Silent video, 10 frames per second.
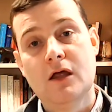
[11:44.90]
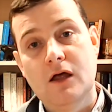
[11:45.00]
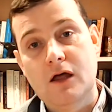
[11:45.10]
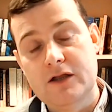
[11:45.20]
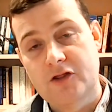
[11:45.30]

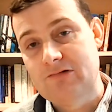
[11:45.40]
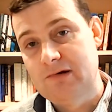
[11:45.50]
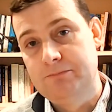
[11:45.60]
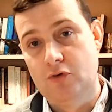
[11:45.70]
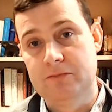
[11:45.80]
Another
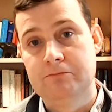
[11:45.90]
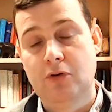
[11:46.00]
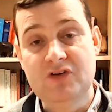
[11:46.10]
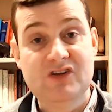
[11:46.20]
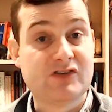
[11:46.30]
important
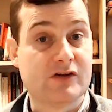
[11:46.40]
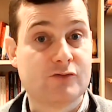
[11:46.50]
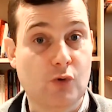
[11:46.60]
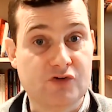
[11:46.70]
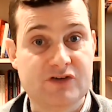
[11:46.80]
point is that, of
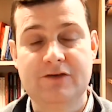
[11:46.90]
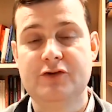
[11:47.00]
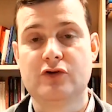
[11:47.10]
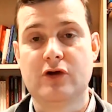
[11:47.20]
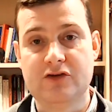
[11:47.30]
course, if you're
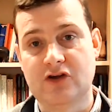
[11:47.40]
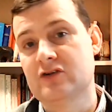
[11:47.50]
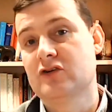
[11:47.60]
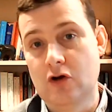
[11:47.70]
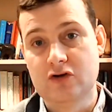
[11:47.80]
going to
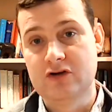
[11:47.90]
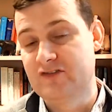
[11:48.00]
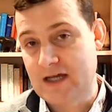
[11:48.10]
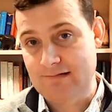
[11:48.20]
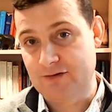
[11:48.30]
conquer
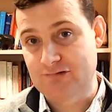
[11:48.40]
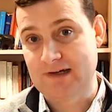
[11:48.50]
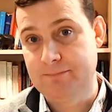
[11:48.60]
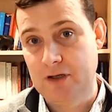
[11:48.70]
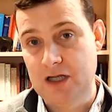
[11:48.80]

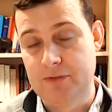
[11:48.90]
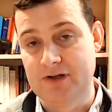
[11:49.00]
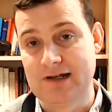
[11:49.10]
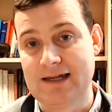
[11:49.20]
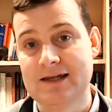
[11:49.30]
territory
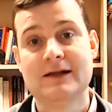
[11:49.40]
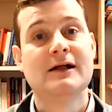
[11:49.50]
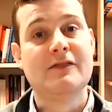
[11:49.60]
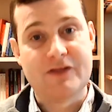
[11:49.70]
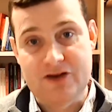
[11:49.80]
permanently,
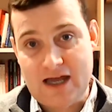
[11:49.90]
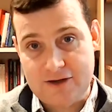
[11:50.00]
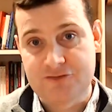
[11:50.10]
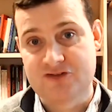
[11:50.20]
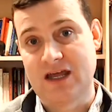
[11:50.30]
then you
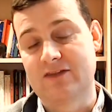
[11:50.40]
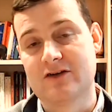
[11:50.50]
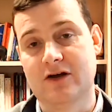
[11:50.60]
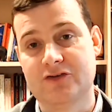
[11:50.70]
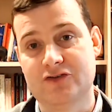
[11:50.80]
have to take the
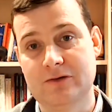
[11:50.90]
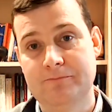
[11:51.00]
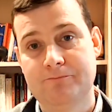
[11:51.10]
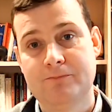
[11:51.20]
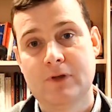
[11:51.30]
castle.
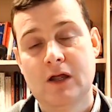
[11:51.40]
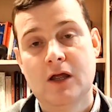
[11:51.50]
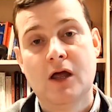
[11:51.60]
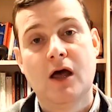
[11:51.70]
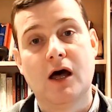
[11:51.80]

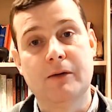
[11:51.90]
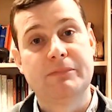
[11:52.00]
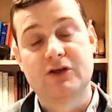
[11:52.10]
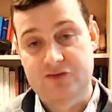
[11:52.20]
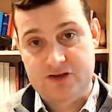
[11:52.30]

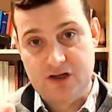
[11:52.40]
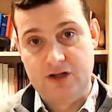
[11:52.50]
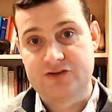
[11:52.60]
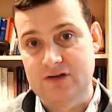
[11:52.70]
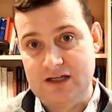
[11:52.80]
Because the
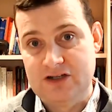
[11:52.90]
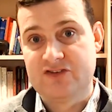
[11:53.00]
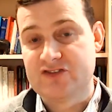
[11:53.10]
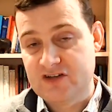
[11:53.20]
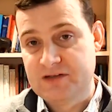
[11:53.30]
castle is the
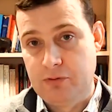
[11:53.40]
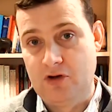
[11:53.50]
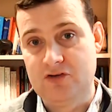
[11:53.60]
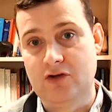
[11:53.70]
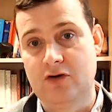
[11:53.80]
centre
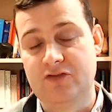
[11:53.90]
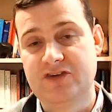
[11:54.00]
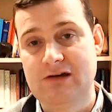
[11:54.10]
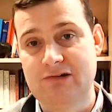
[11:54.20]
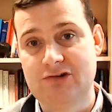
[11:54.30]
point of the
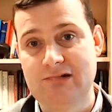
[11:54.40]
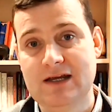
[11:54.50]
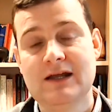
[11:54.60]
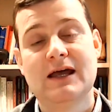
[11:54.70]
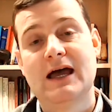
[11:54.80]
territory,
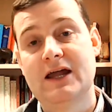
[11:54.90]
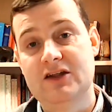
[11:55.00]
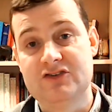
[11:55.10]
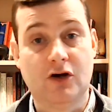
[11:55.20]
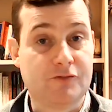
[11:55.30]
and
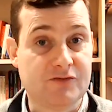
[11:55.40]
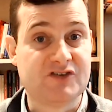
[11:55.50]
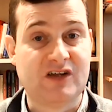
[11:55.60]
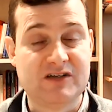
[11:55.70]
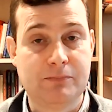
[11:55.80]
it's often the
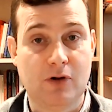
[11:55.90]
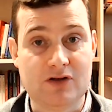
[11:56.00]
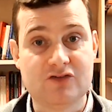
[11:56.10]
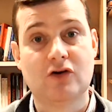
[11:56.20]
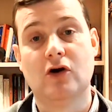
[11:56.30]
centre
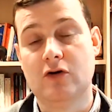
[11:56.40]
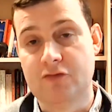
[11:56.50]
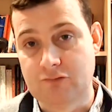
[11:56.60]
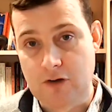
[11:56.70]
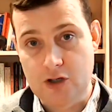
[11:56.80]
point of
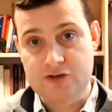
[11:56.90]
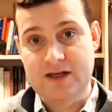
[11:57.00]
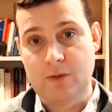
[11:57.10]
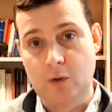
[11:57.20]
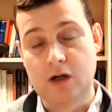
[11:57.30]
the road
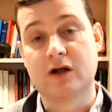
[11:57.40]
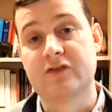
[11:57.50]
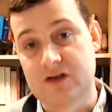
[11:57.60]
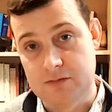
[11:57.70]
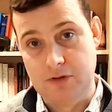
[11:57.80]
network, the
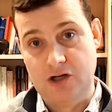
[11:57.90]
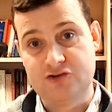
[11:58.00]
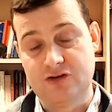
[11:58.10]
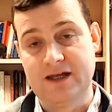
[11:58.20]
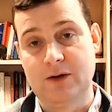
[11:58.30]

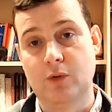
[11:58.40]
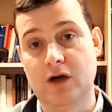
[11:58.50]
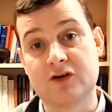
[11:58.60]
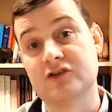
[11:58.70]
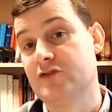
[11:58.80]
commercial
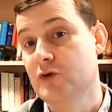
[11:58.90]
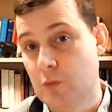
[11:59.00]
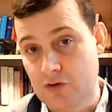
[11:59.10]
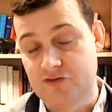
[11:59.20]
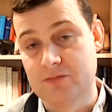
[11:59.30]
network. So if you
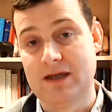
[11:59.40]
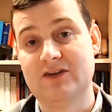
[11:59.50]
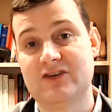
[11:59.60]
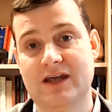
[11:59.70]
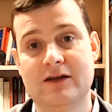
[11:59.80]
want to
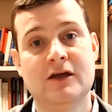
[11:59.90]
maintain